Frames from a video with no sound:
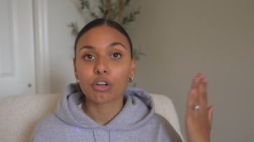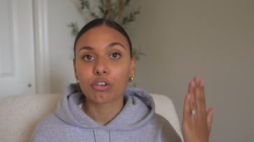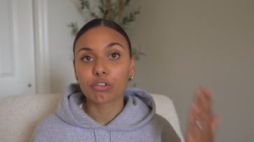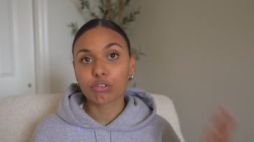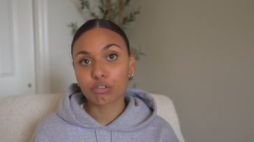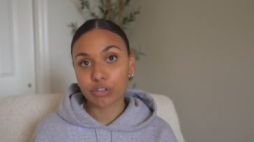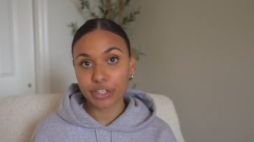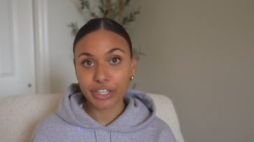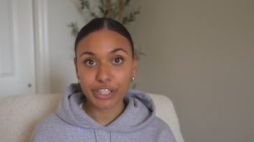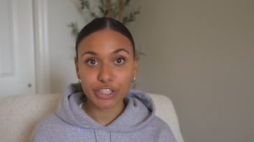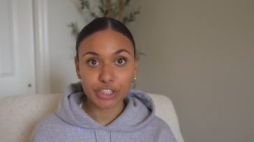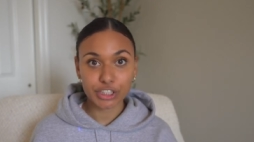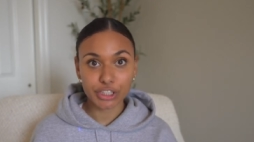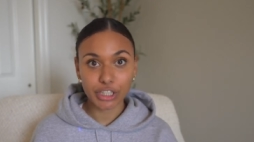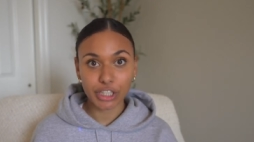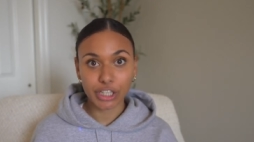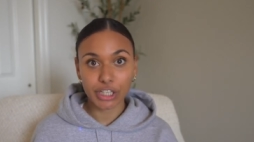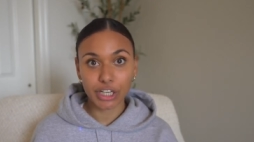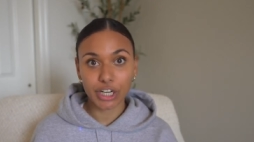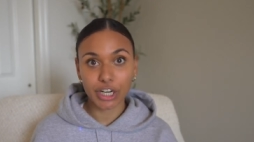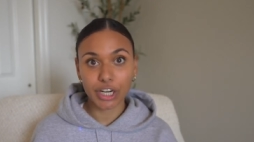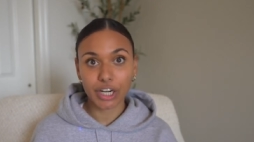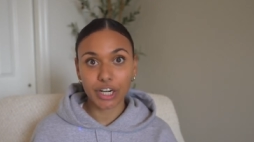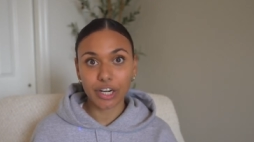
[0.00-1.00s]

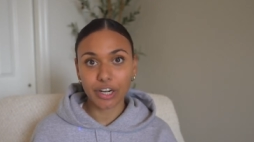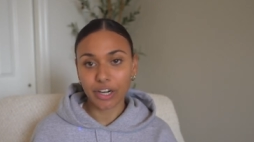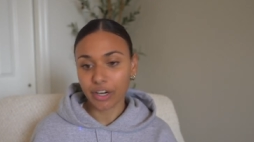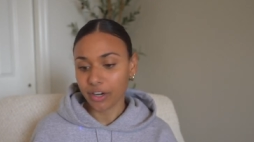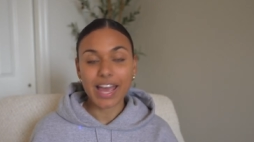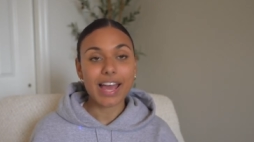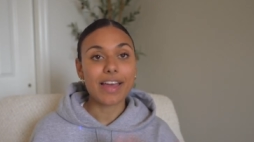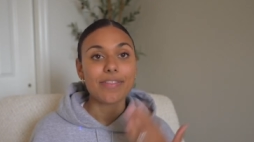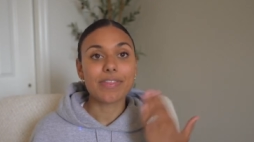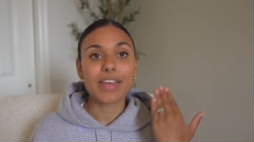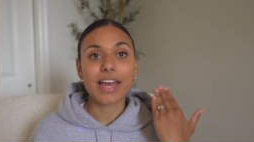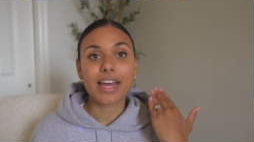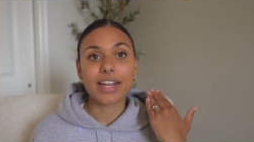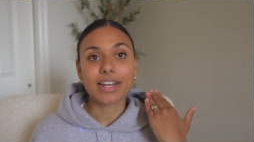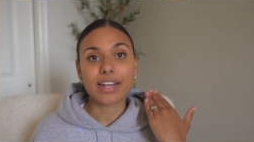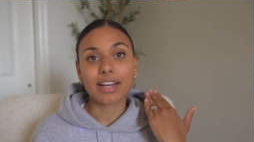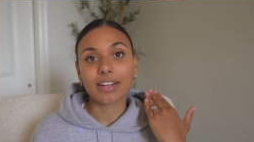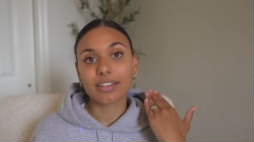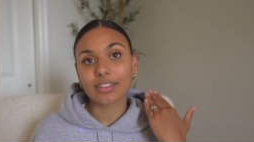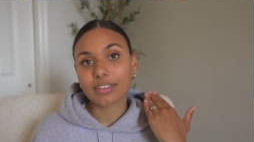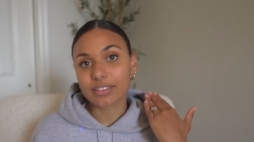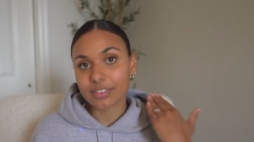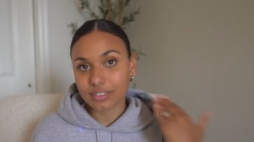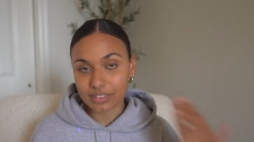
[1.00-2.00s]
reassure her, and then
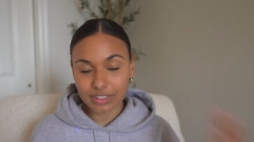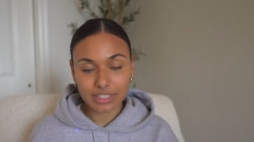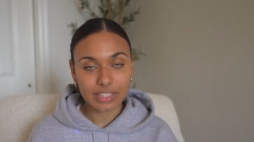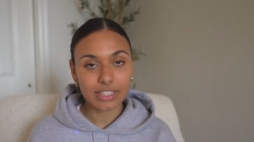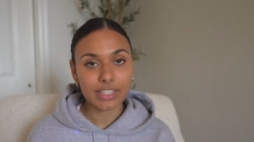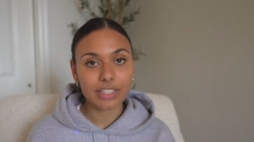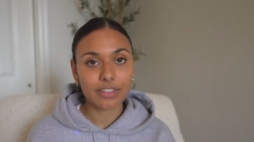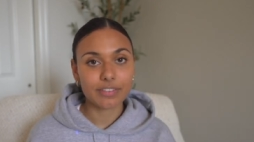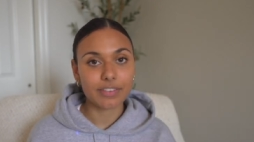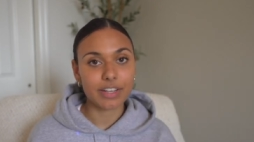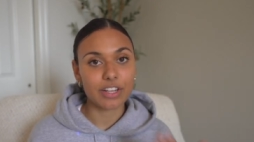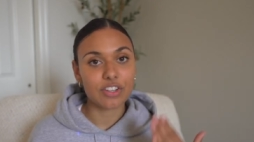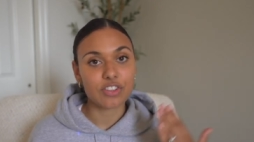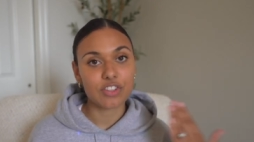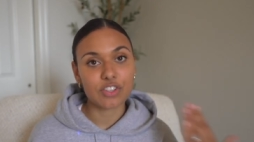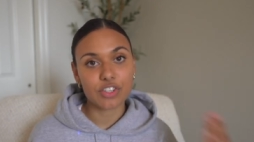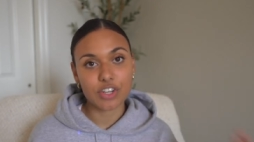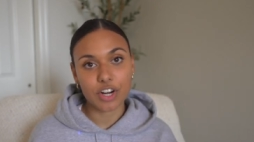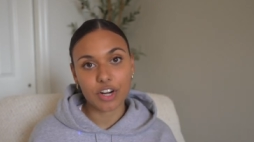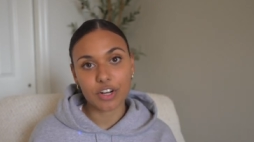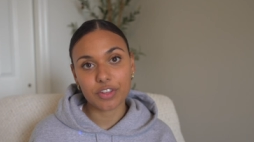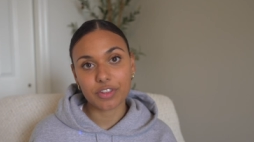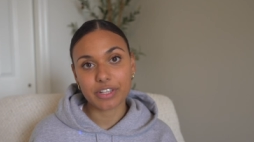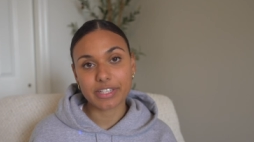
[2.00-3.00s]
leave and
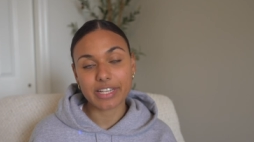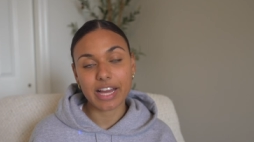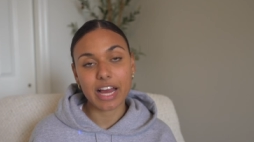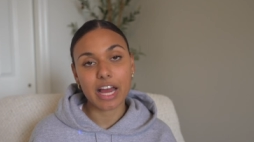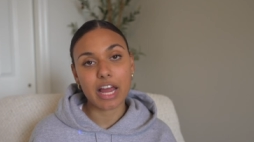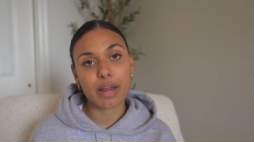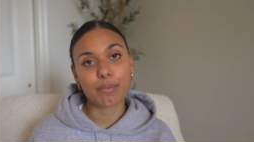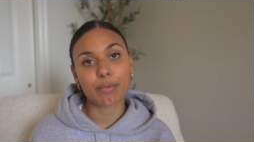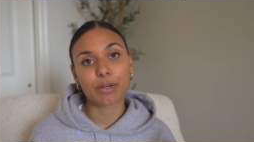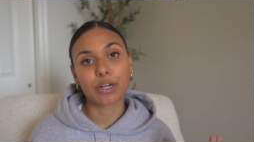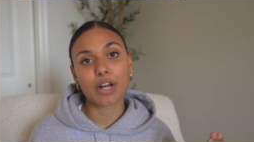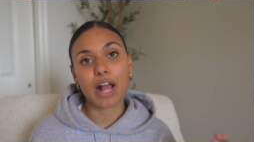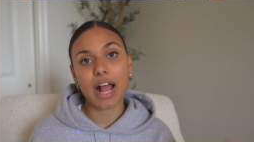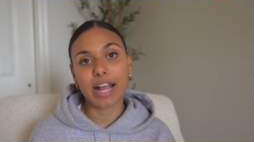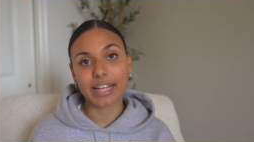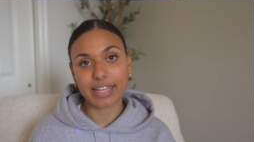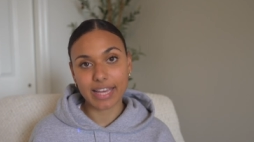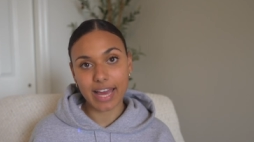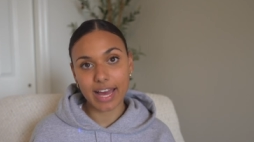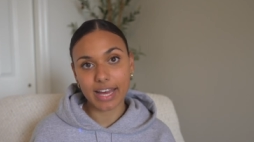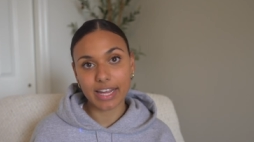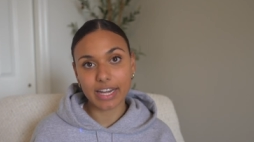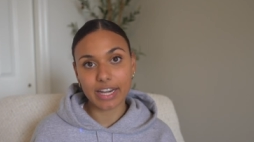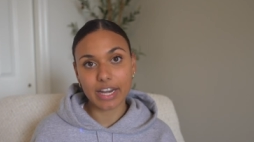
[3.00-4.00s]
start the timer
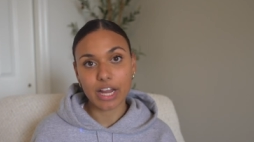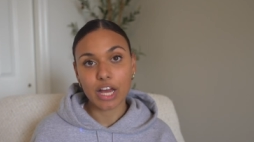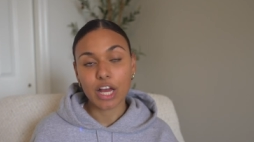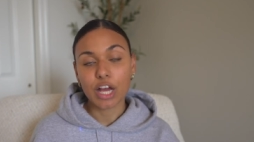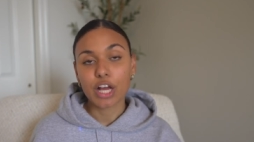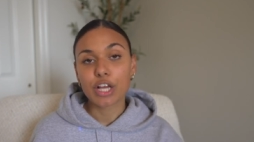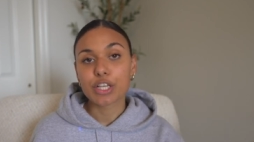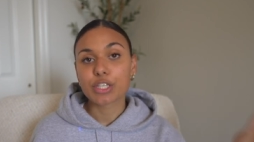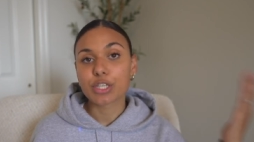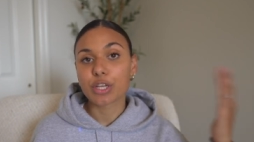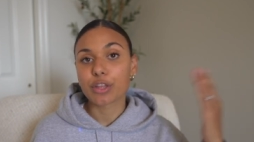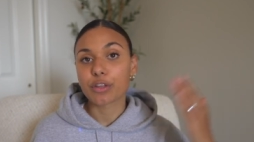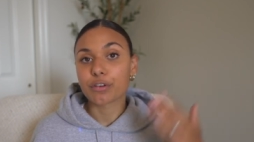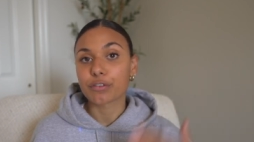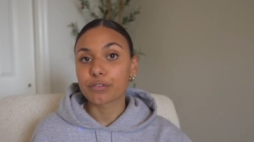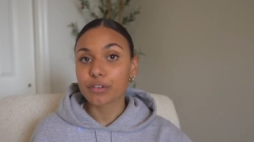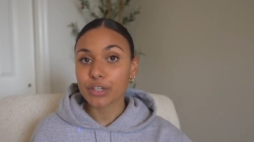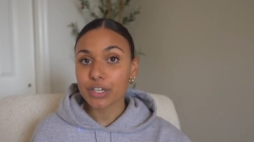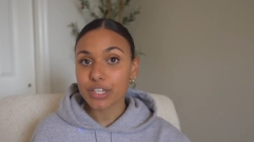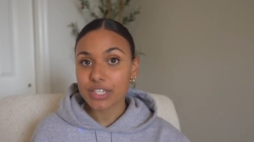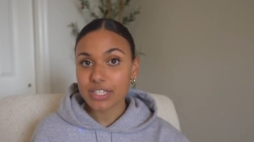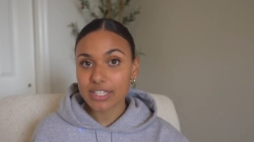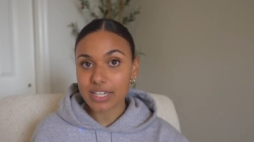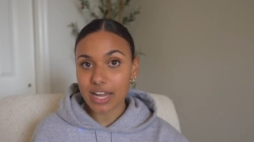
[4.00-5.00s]
again. So the
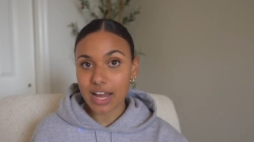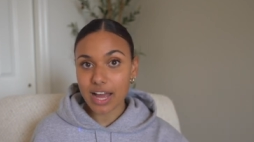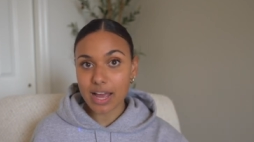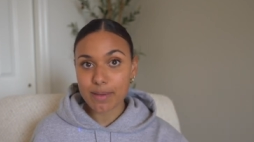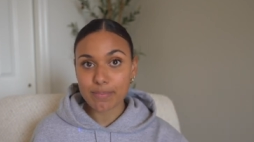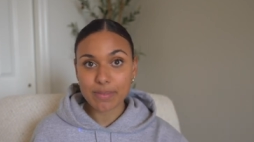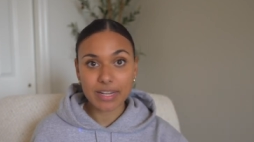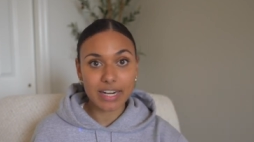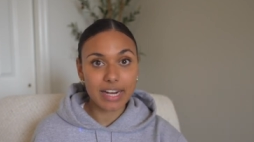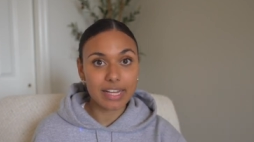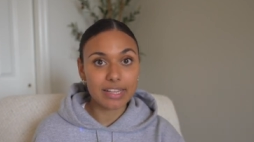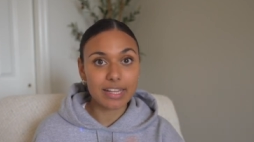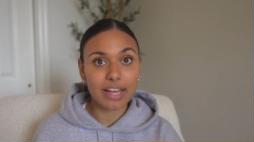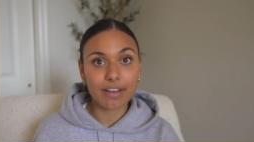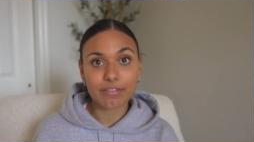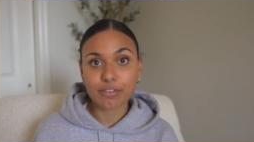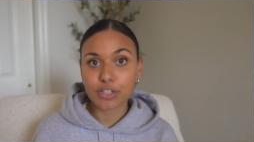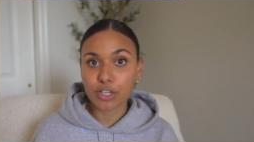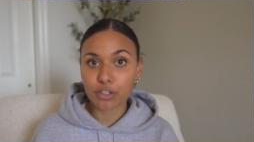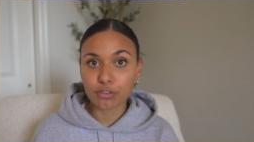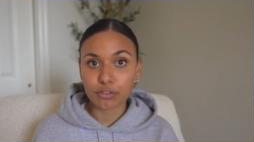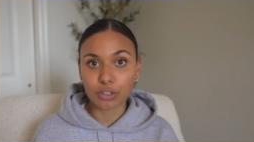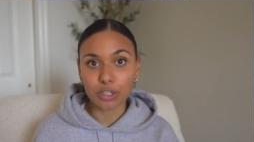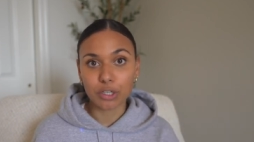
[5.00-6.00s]
first time that I
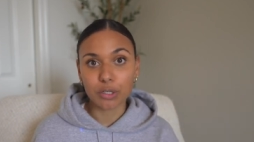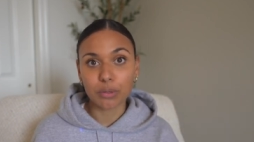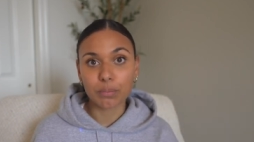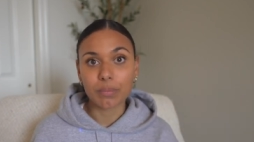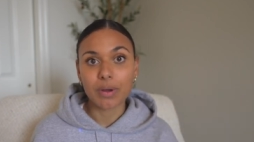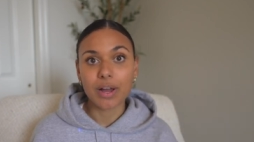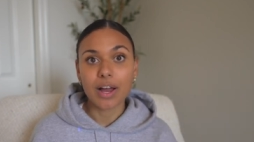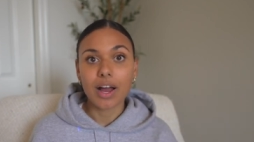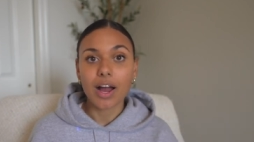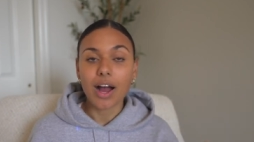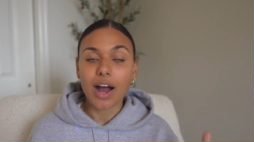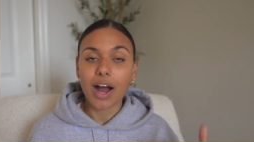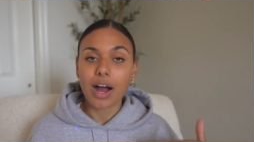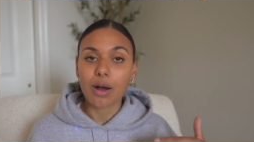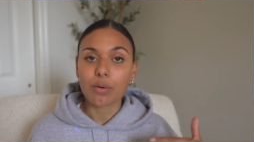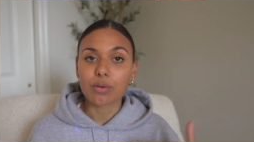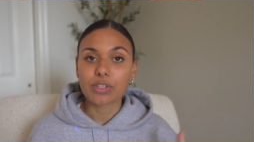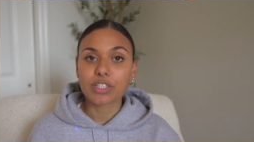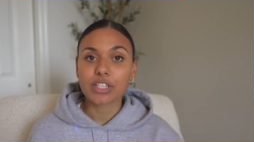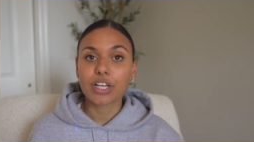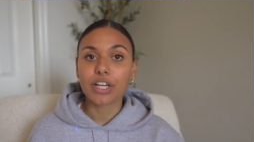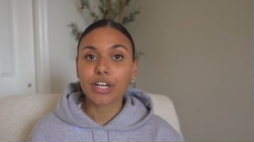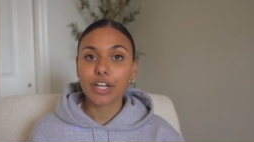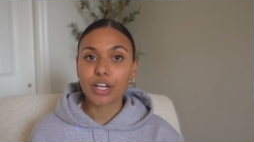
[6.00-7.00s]
left her room, I
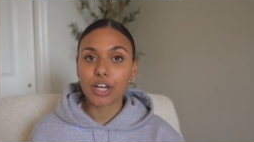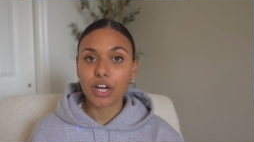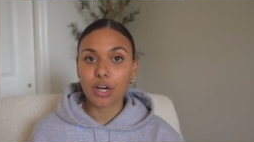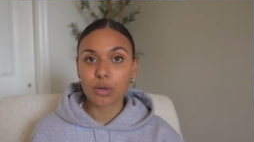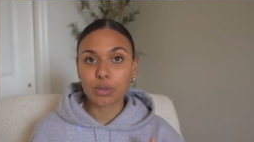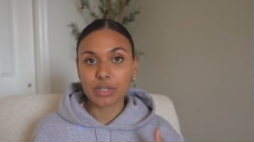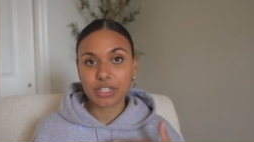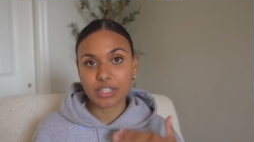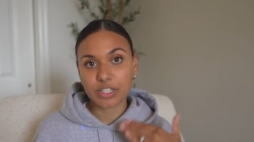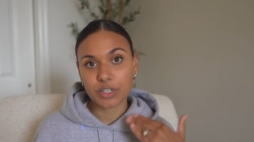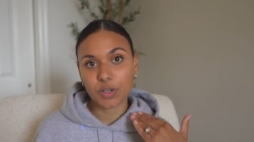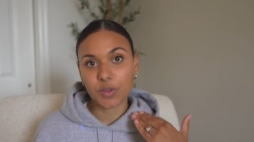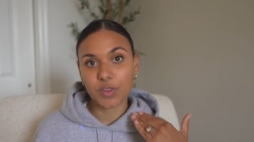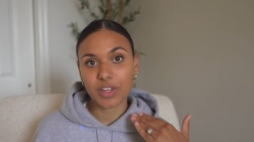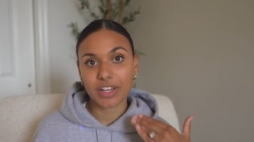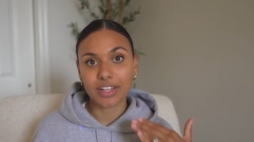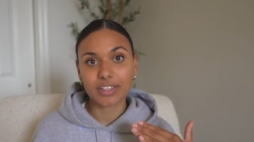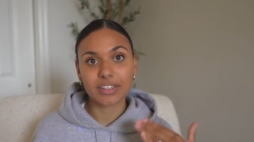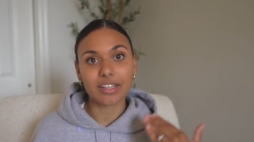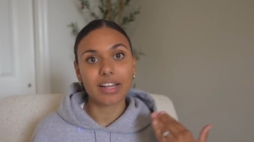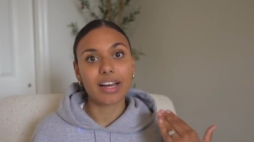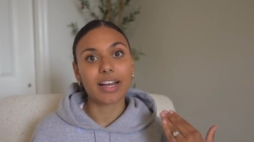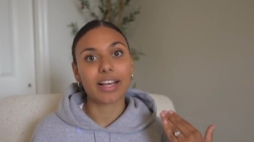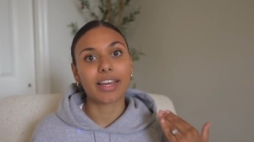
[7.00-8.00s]
was gonna go until the
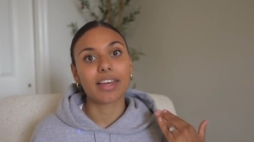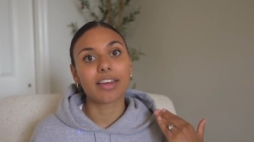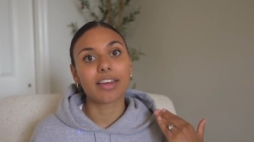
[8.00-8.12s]
clock